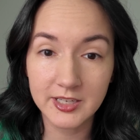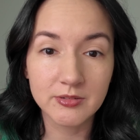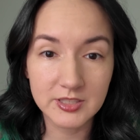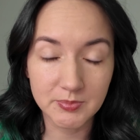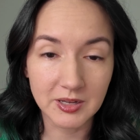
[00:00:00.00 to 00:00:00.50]
The
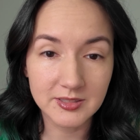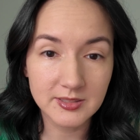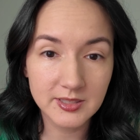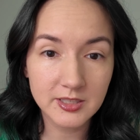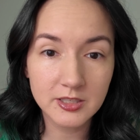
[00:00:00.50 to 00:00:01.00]

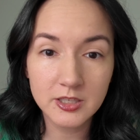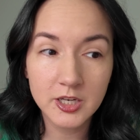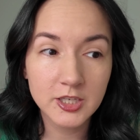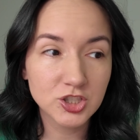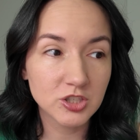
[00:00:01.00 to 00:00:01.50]
responses here
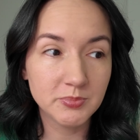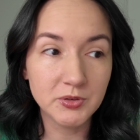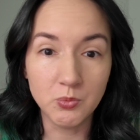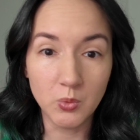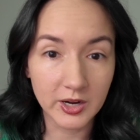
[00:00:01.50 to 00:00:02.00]
should be
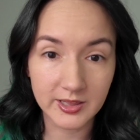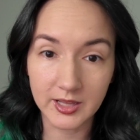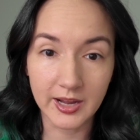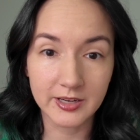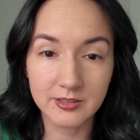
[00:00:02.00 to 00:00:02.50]

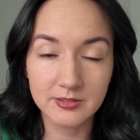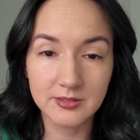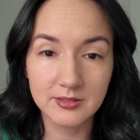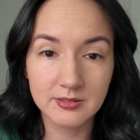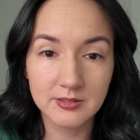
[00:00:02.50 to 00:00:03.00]

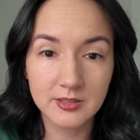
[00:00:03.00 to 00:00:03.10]
one-liners.